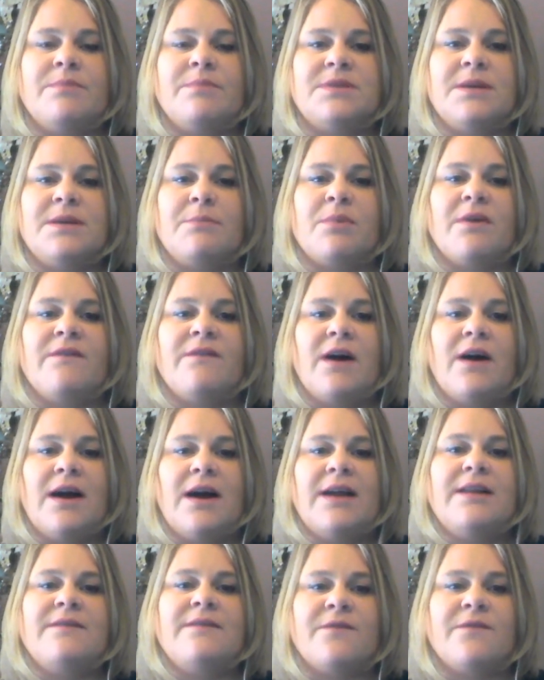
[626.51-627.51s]
to
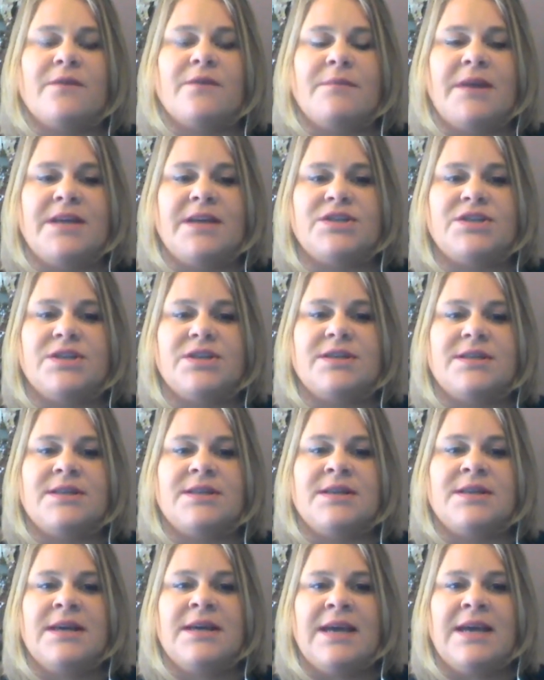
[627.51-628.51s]
provide information
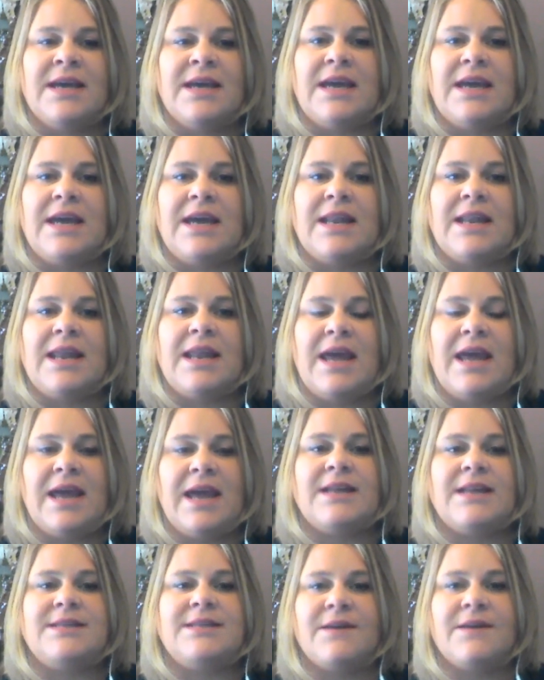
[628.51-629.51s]
in
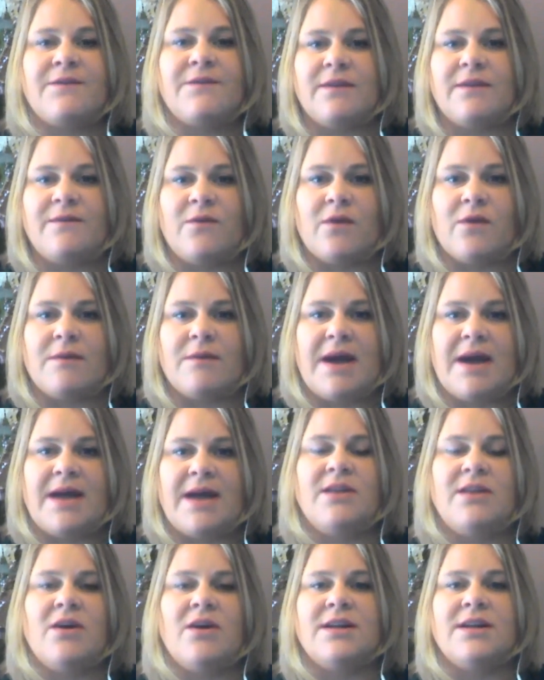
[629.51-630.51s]
a different format,
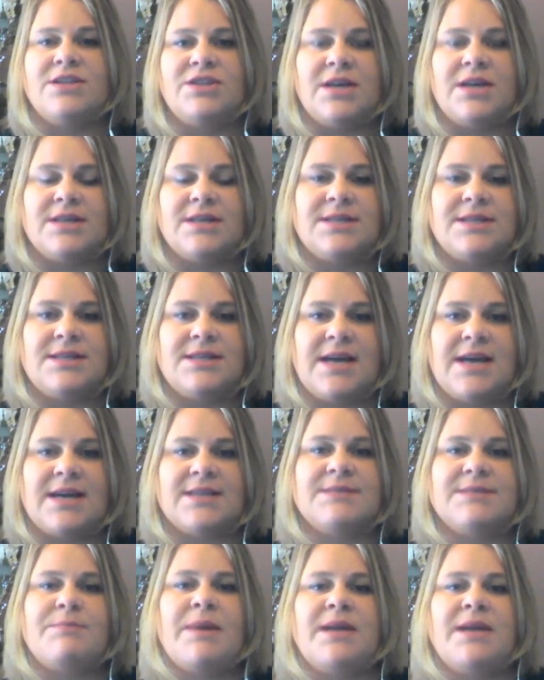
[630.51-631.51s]
not just the
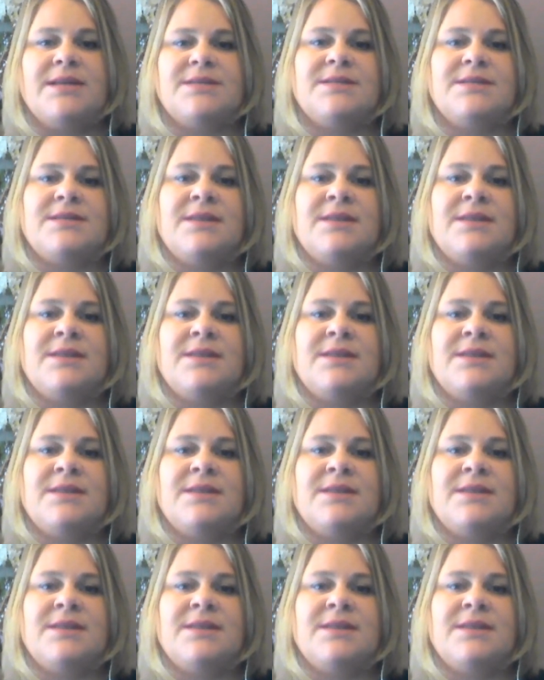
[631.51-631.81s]
text-based